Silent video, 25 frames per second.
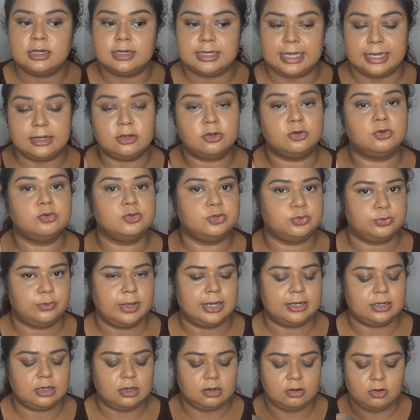tend to
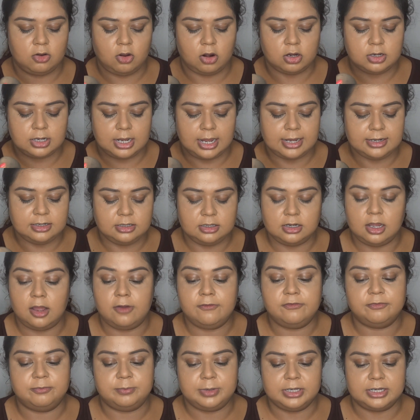sweat a lot, I
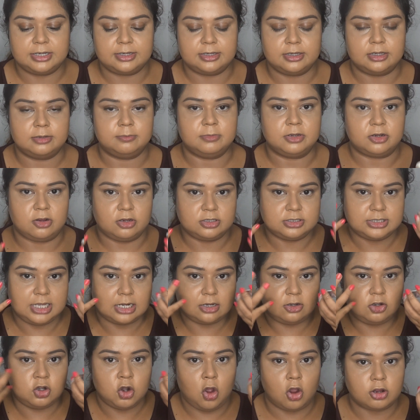love baking because
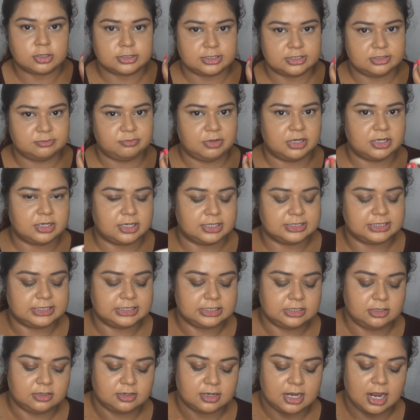that locks in my
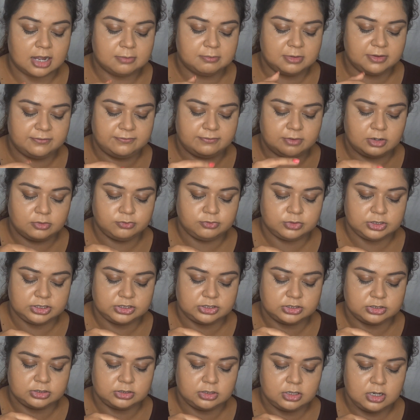concealer and my
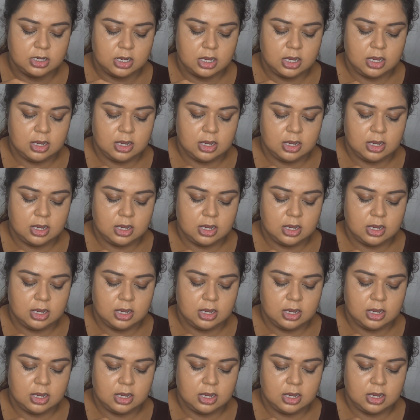foundation